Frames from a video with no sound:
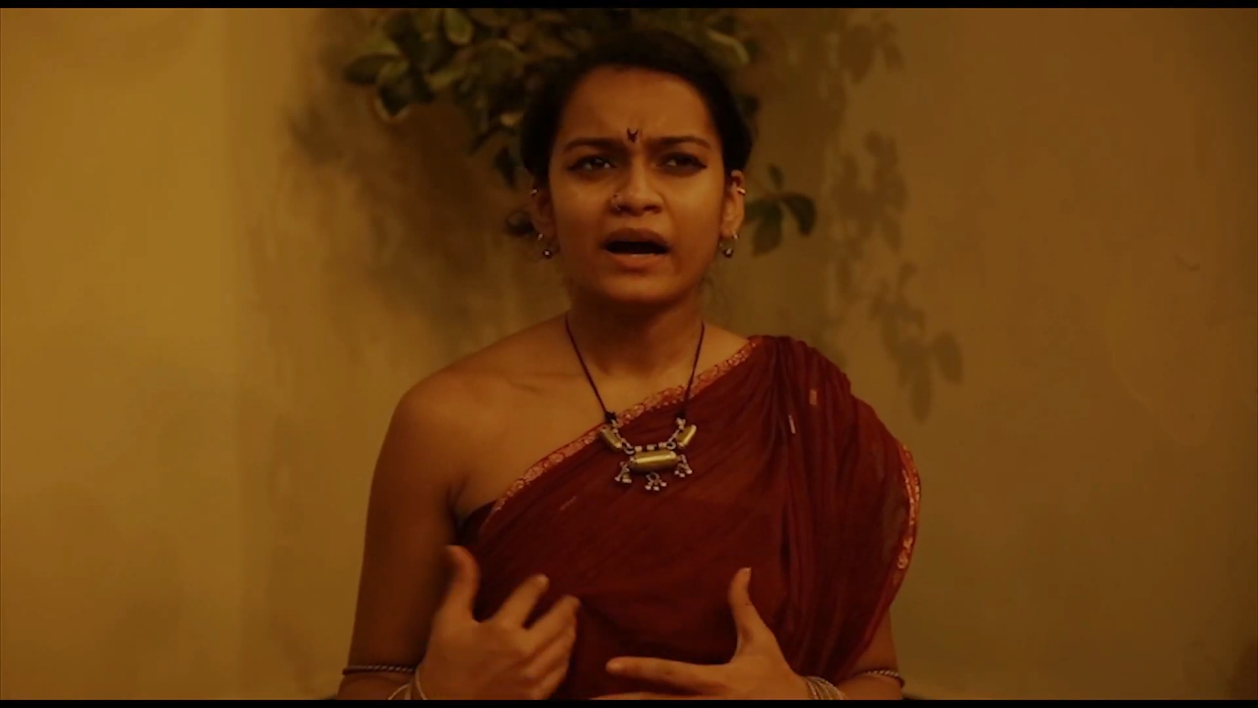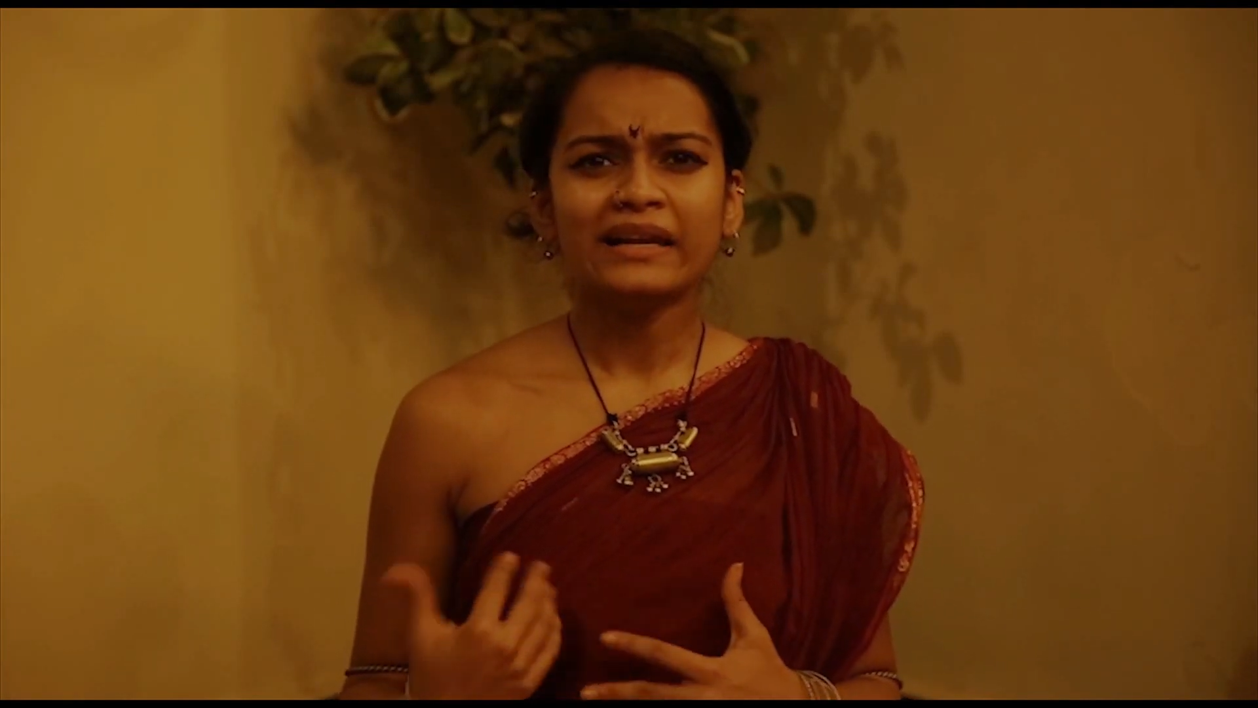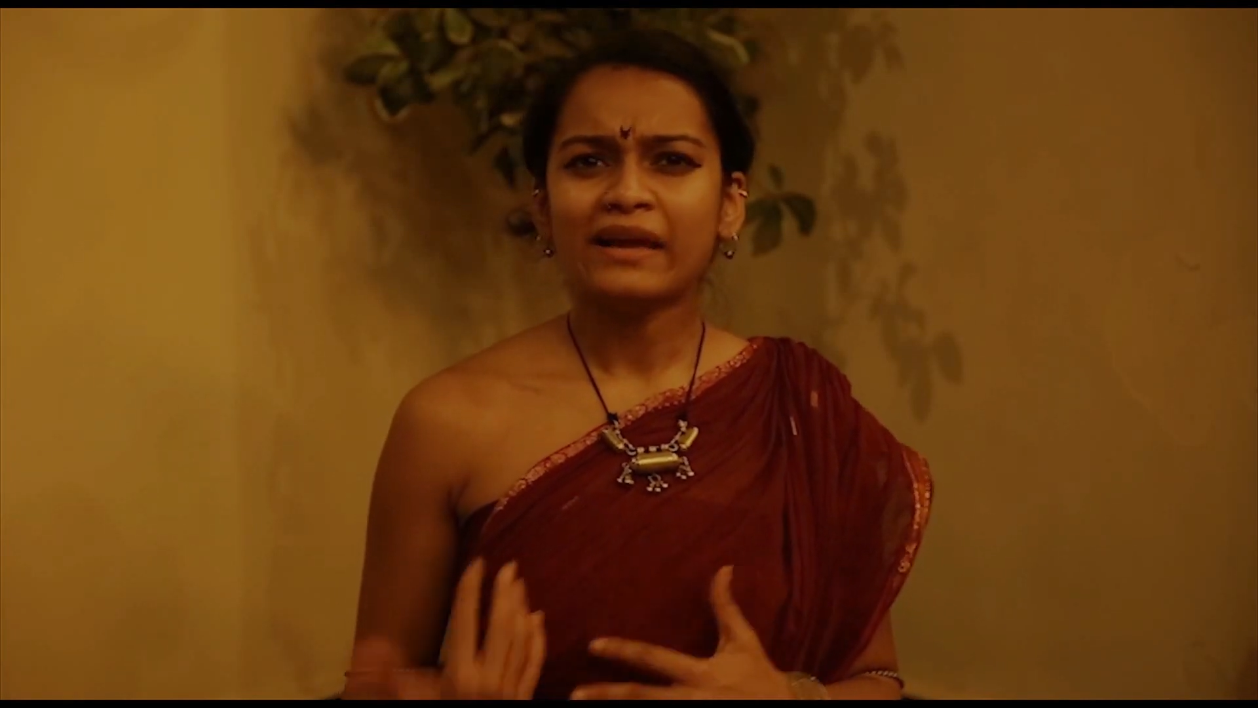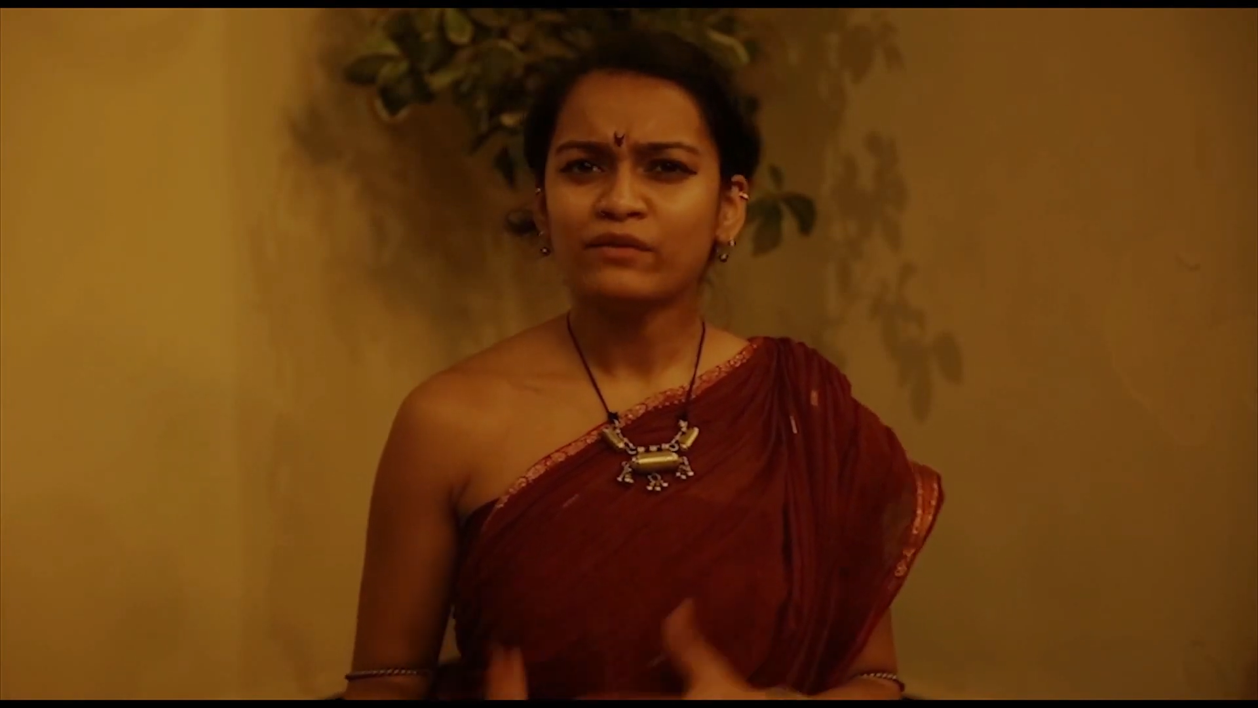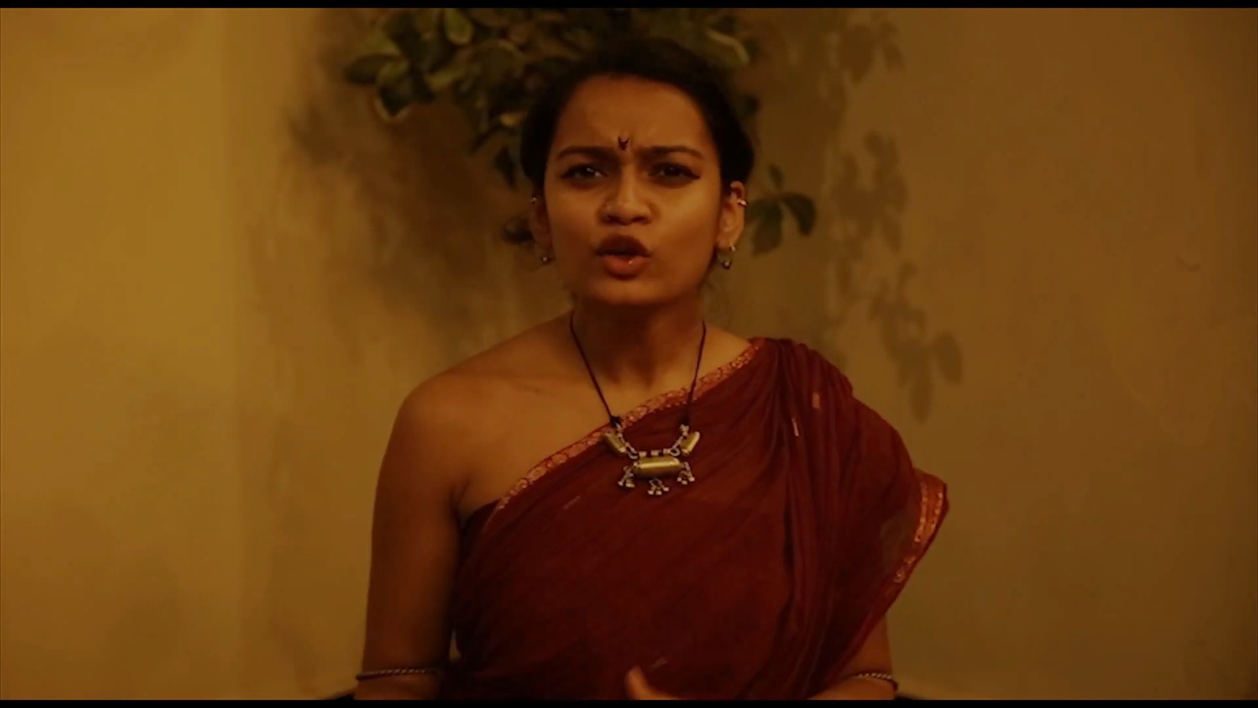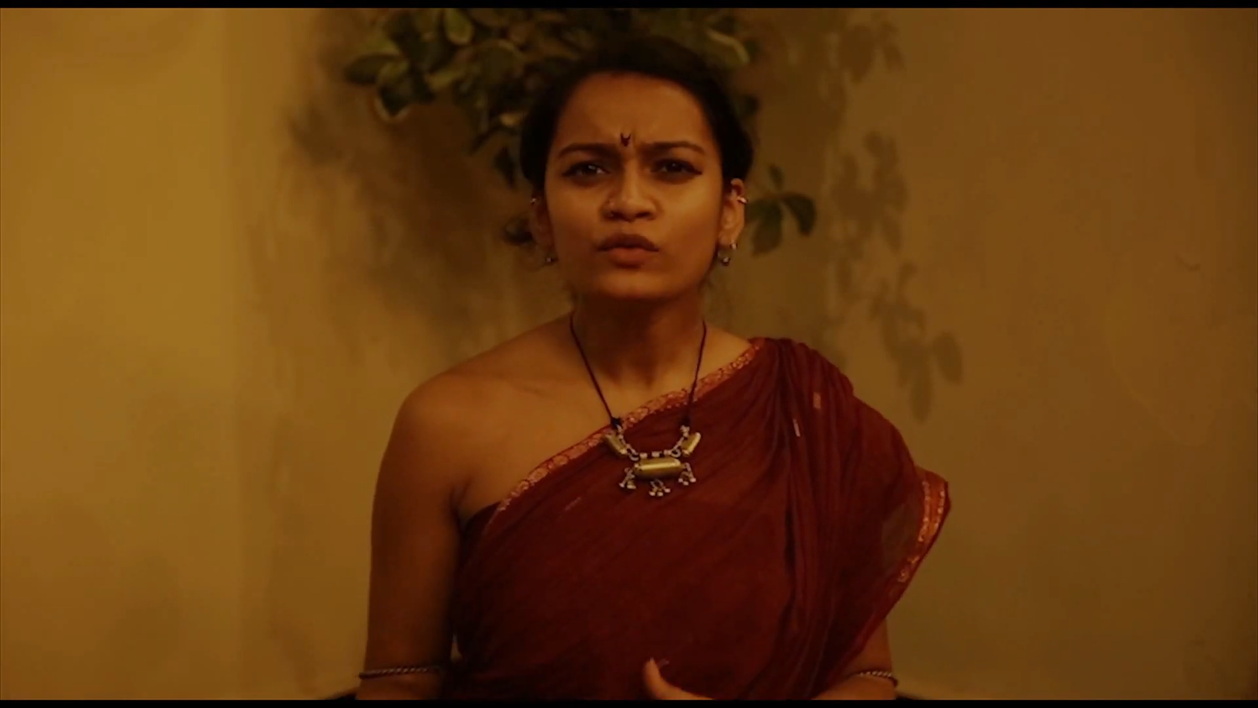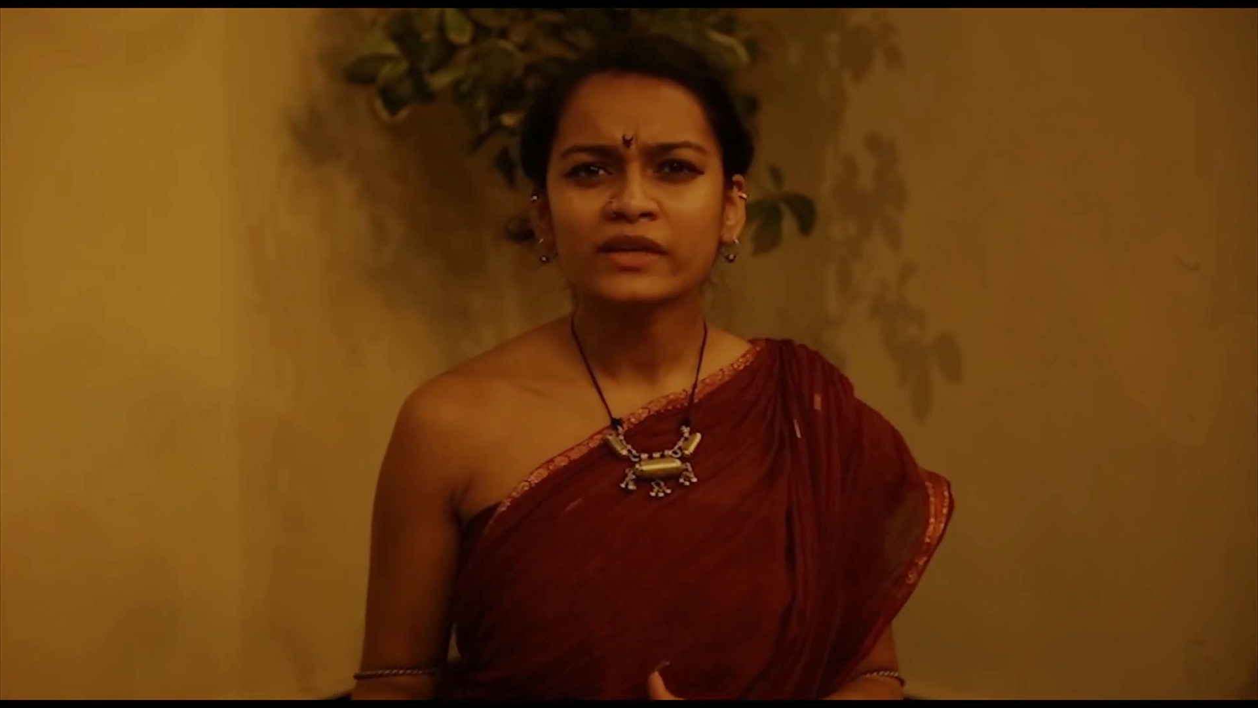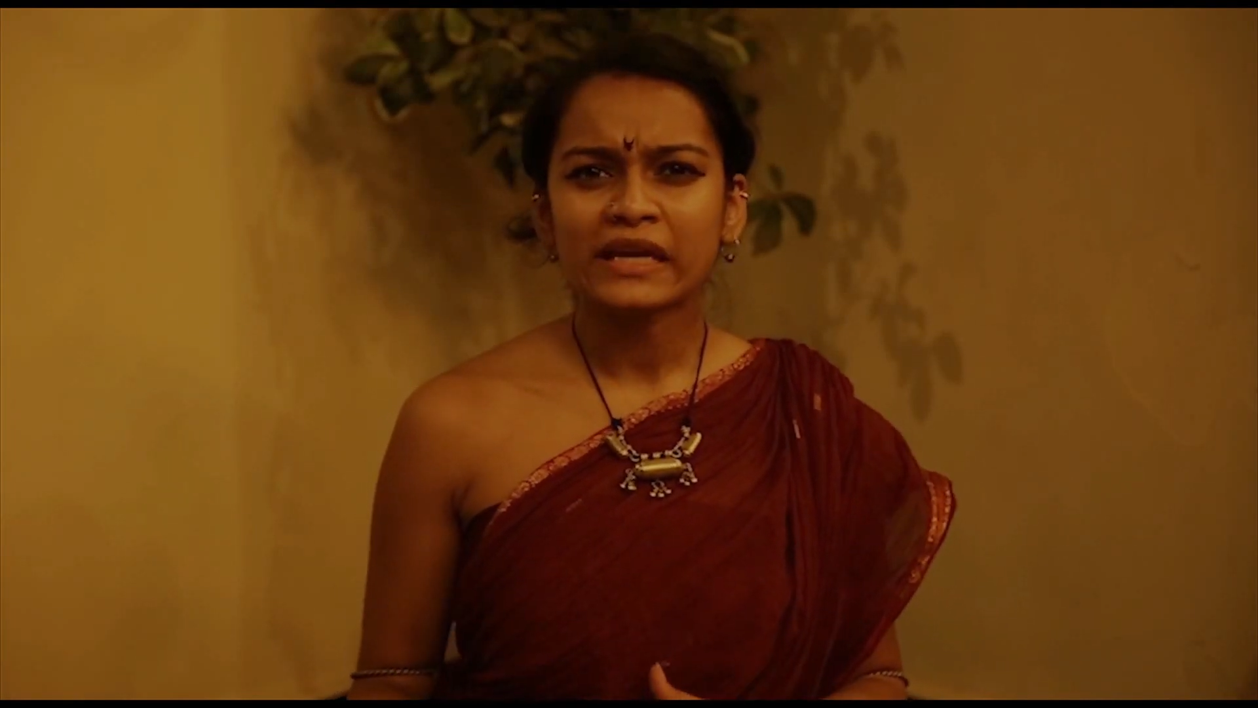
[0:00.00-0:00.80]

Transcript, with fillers: a level of